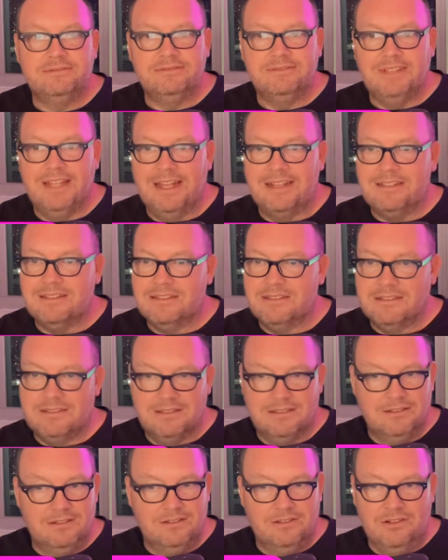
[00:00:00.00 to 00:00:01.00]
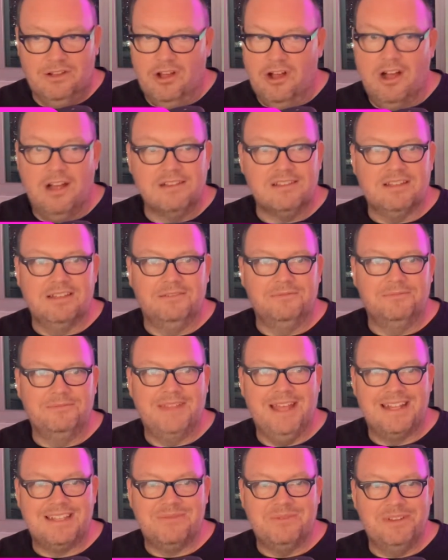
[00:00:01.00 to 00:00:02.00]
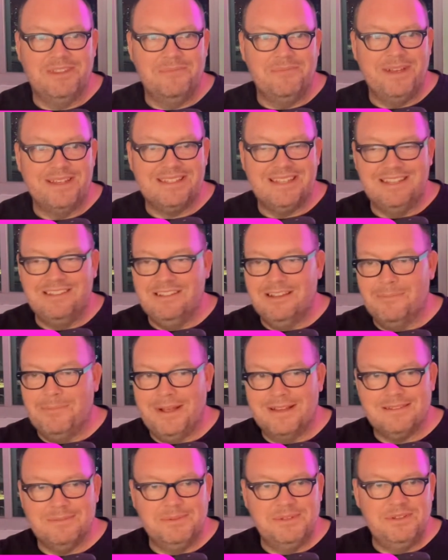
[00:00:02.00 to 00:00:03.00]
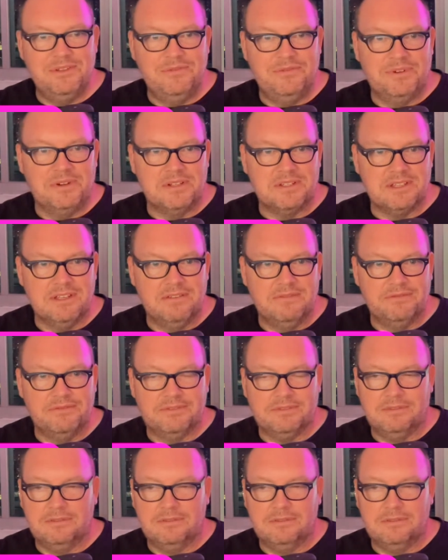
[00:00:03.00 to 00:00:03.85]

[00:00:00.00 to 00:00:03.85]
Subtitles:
That's awesome. That's one of the best things you could possibly do for yourself.